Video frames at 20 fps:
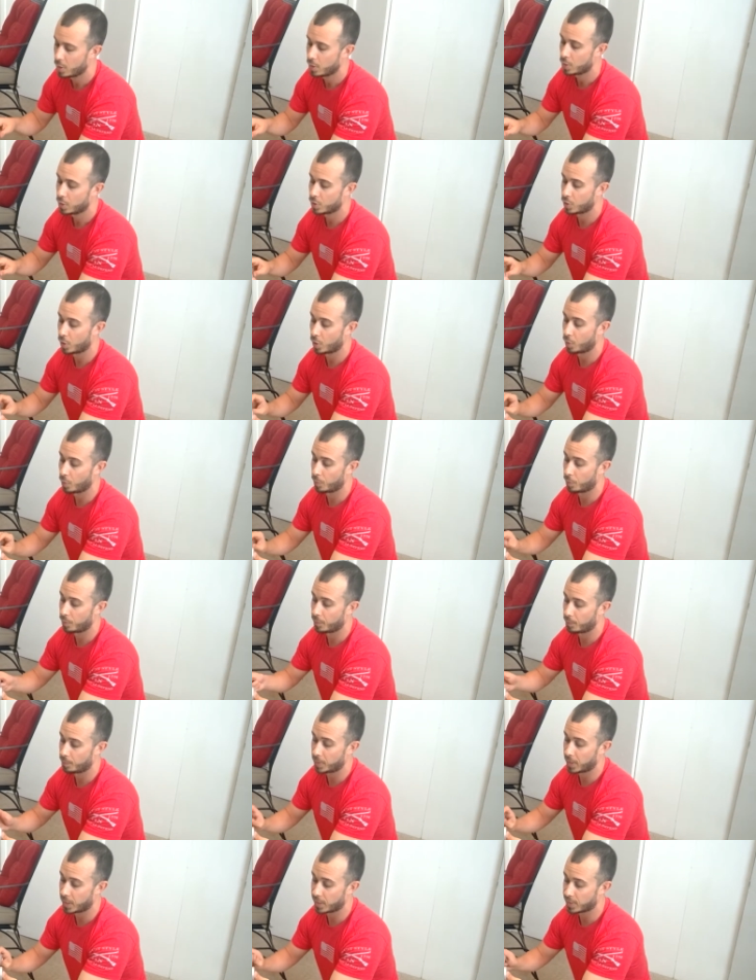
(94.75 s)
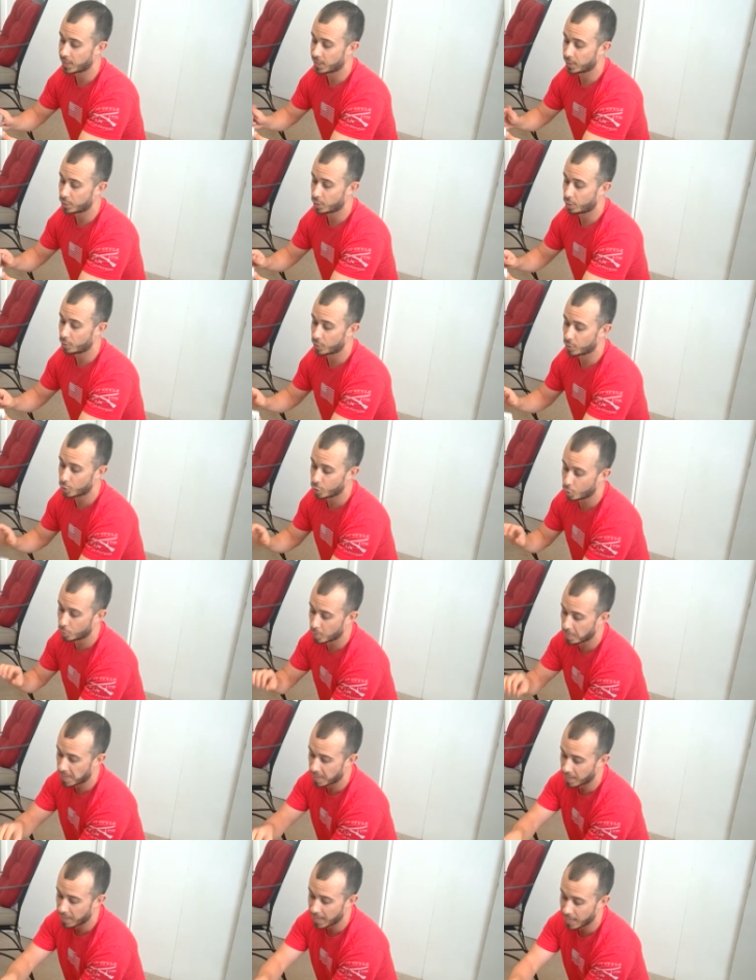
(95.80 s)
So because I can turn the tube, no
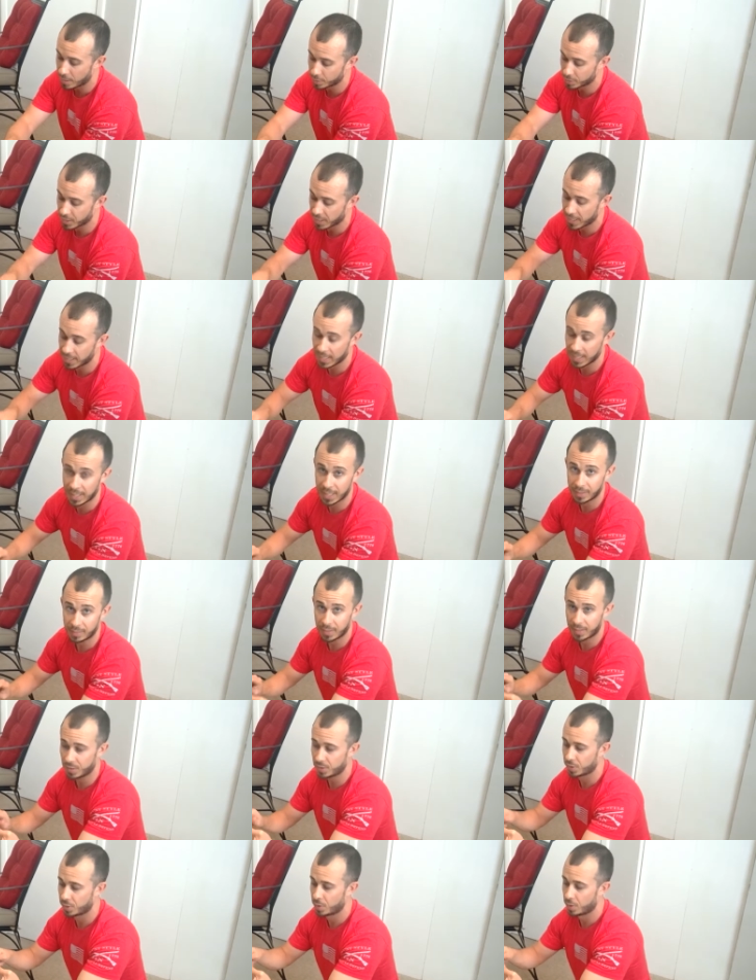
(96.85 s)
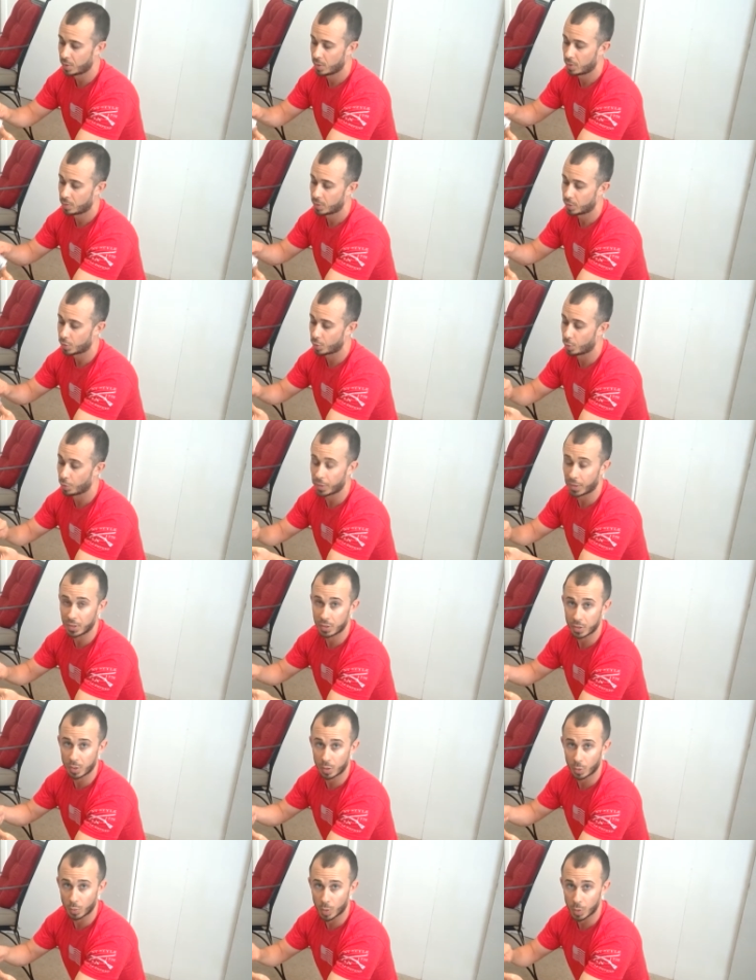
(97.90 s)
matter how tight I get this whole thing's
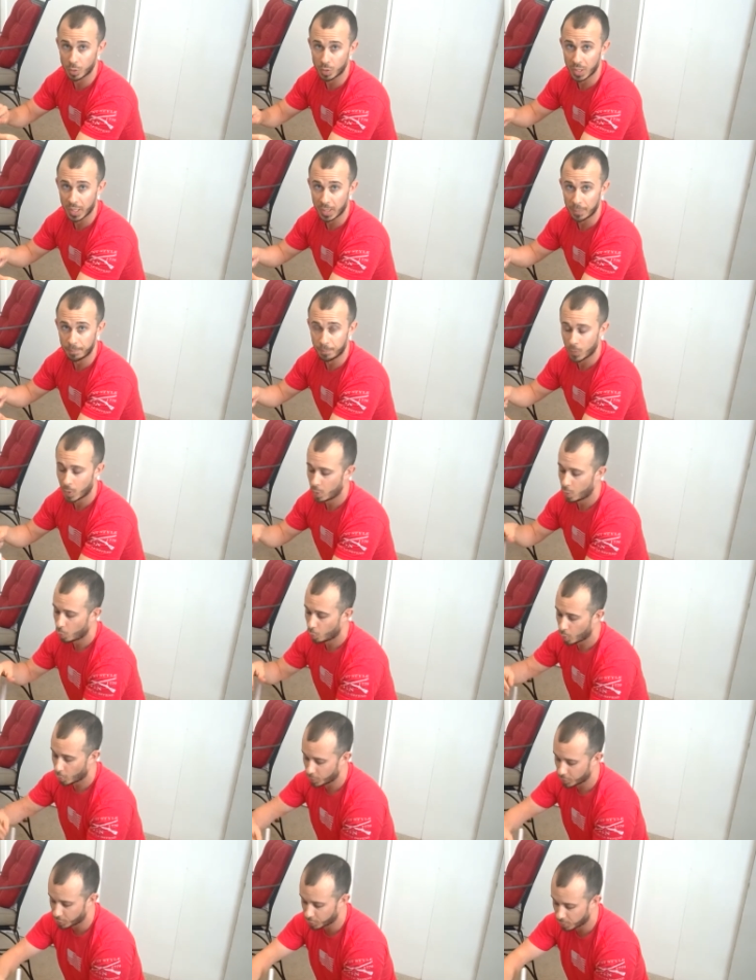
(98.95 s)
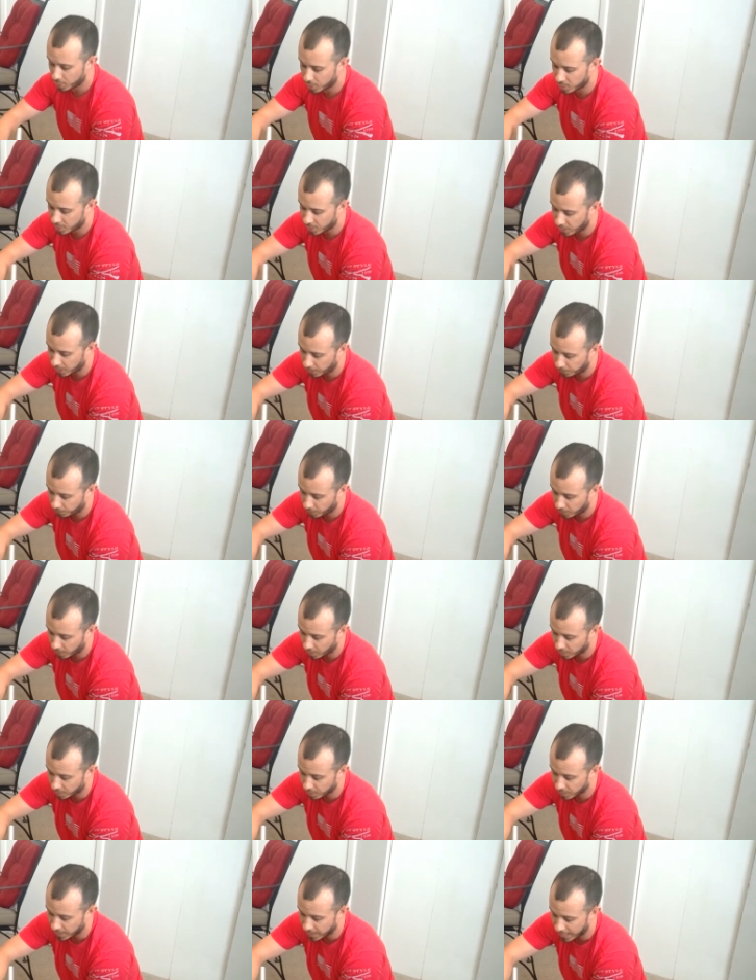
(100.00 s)
going to rotate. What we should see
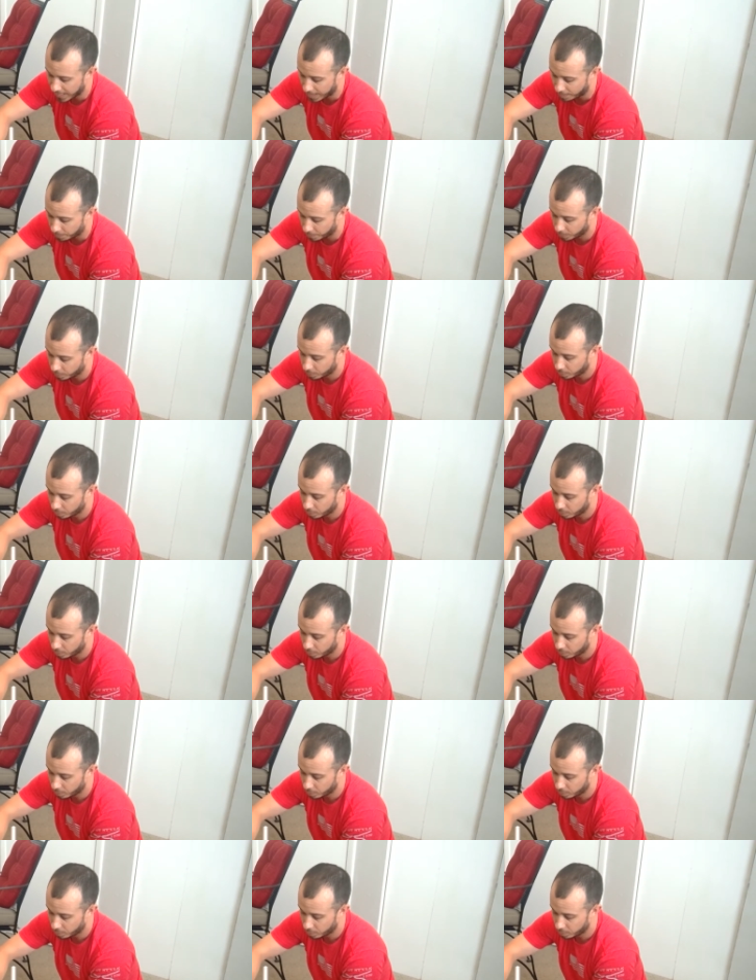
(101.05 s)
is a gap